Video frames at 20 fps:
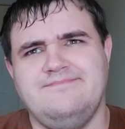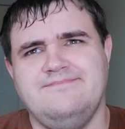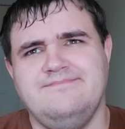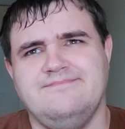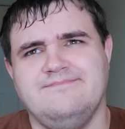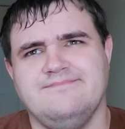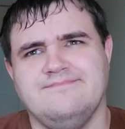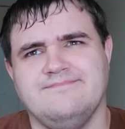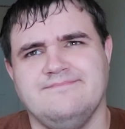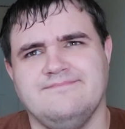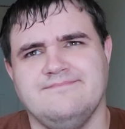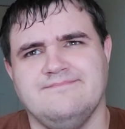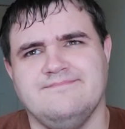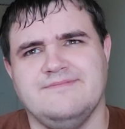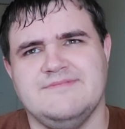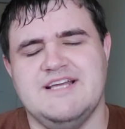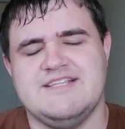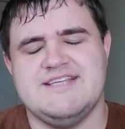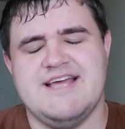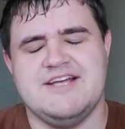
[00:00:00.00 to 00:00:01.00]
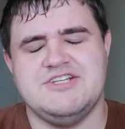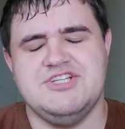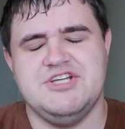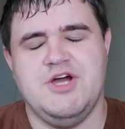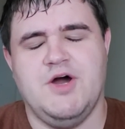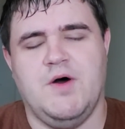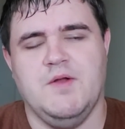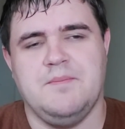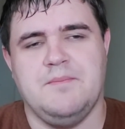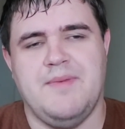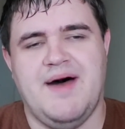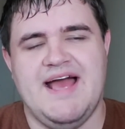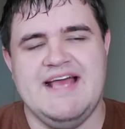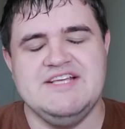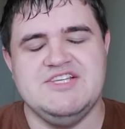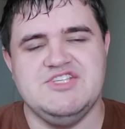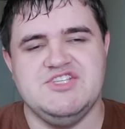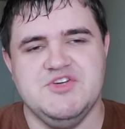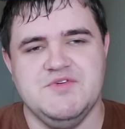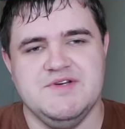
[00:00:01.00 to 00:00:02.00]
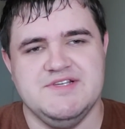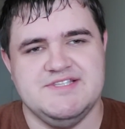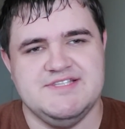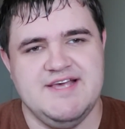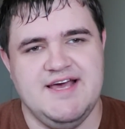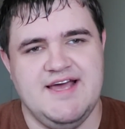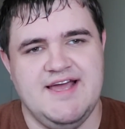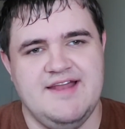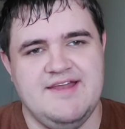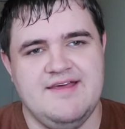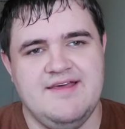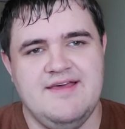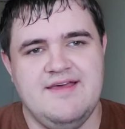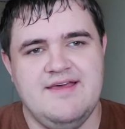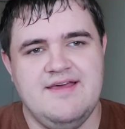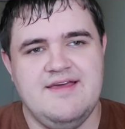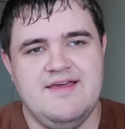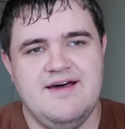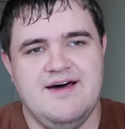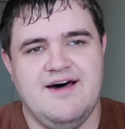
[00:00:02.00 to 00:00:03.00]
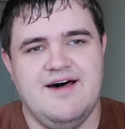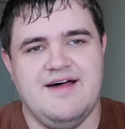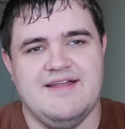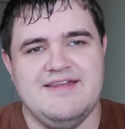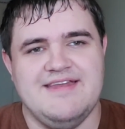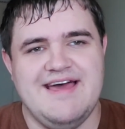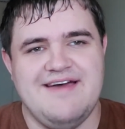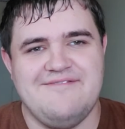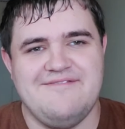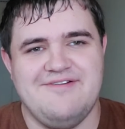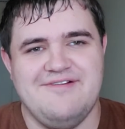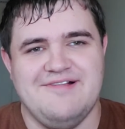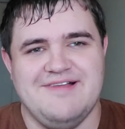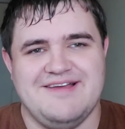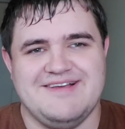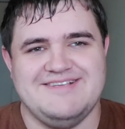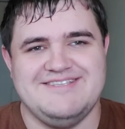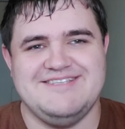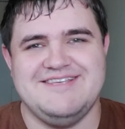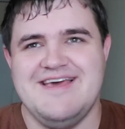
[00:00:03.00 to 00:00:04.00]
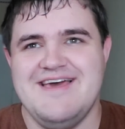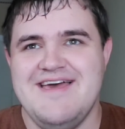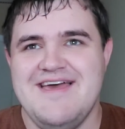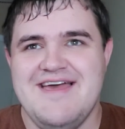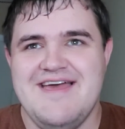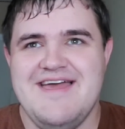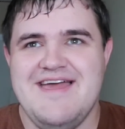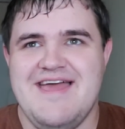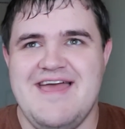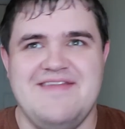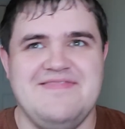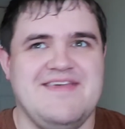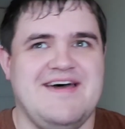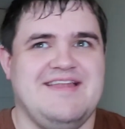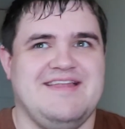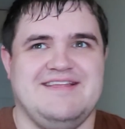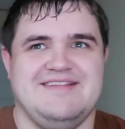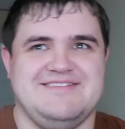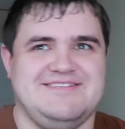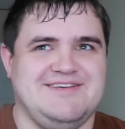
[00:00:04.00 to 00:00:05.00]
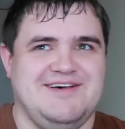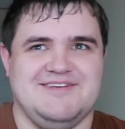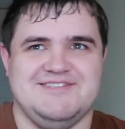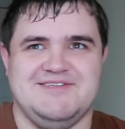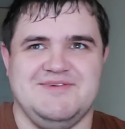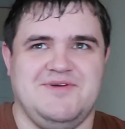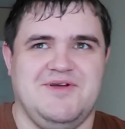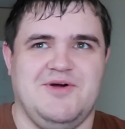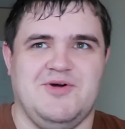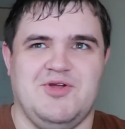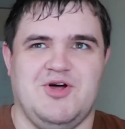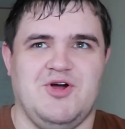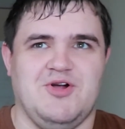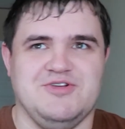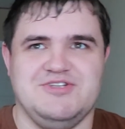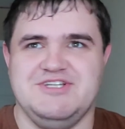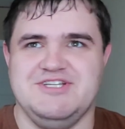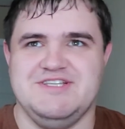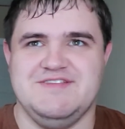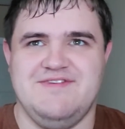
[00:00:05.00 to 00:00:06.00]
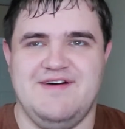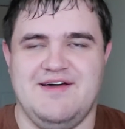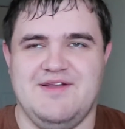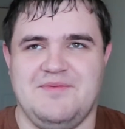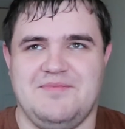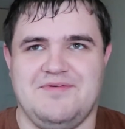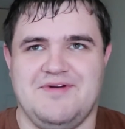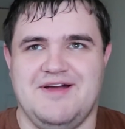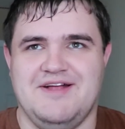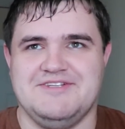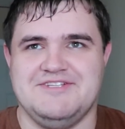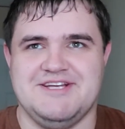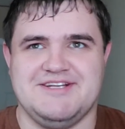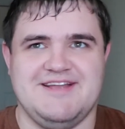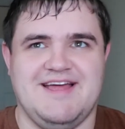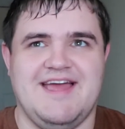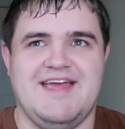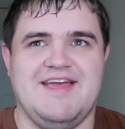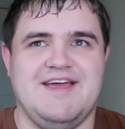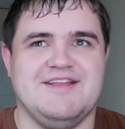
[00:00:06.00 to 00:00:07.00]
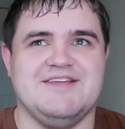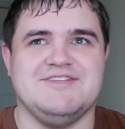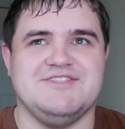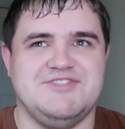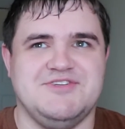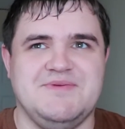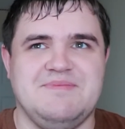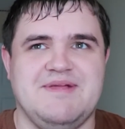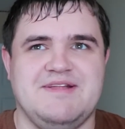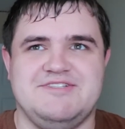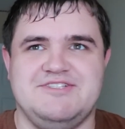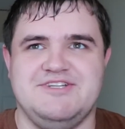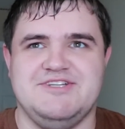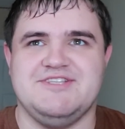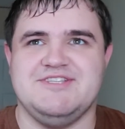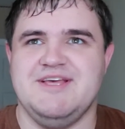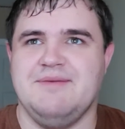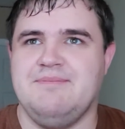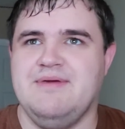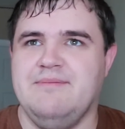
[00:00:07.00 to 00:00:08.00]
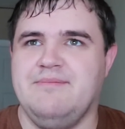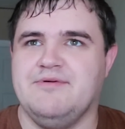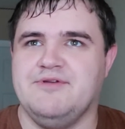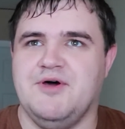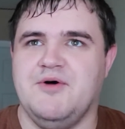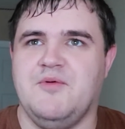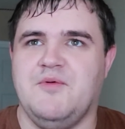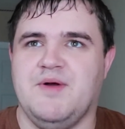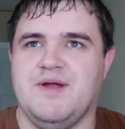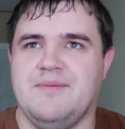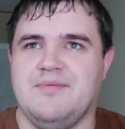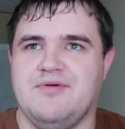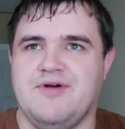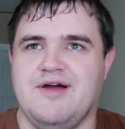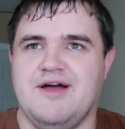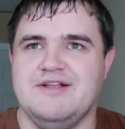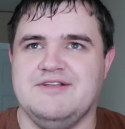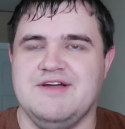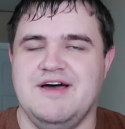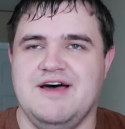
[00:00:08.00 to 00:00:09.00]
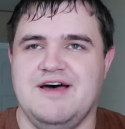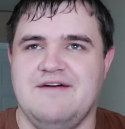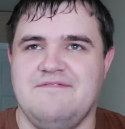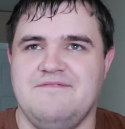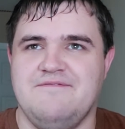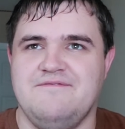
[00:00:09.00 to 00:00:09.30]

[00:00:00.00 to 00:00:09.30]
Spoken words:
It's actually called My Suicide on Netflix. And then it's also called Archie's Final Project. I could assume that's just some people don't want a